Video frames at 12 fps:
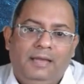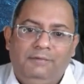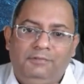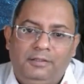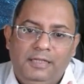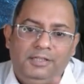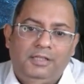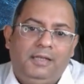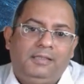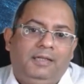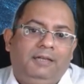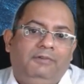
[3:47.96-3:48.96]
if the teacher
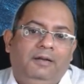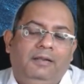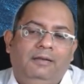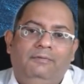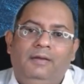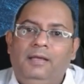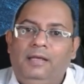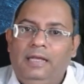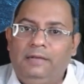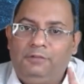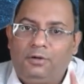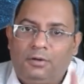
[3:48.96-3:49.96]
is ineffective,
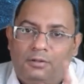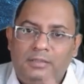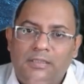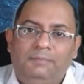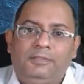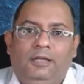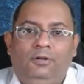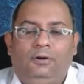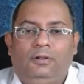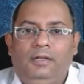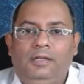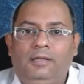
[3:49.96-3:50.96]
if the concepts are
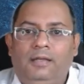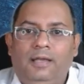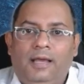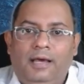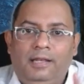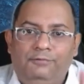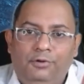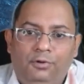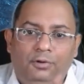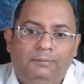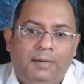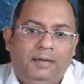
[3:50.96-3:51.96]
not clear, and if you
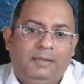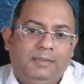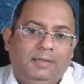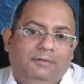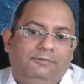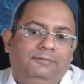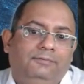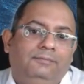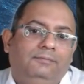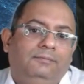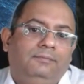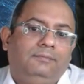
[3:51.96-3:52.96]
don't practice enough.
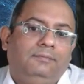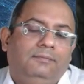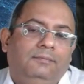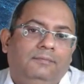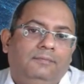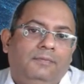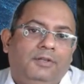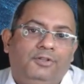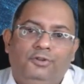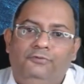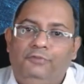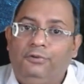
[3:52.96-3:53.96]

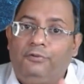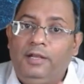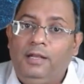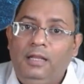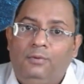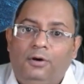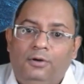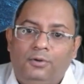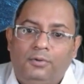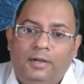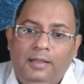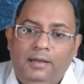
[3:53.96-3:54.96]
So if you really want
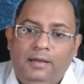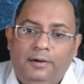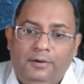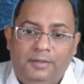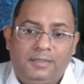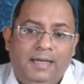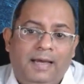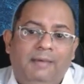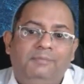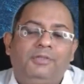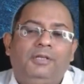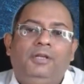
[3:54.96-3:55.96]
to clear your
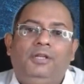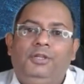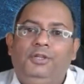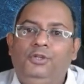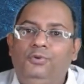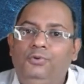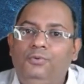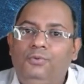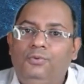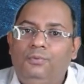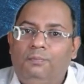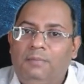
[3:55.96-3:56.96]
exams,
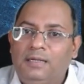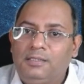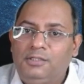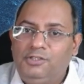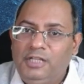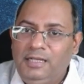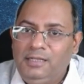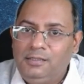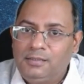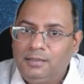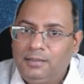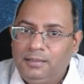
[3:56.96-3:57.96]
you must
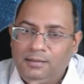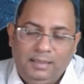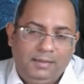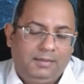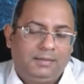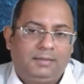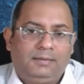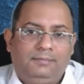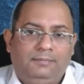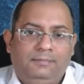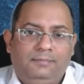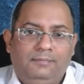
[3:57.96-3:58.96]
change certain
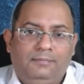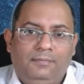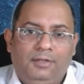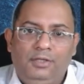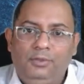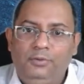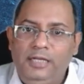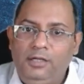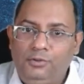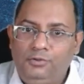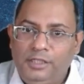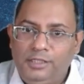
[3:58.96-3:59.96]
things. You
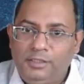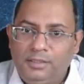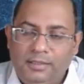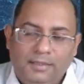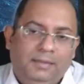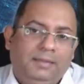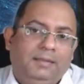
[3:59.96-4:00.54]
need to change certain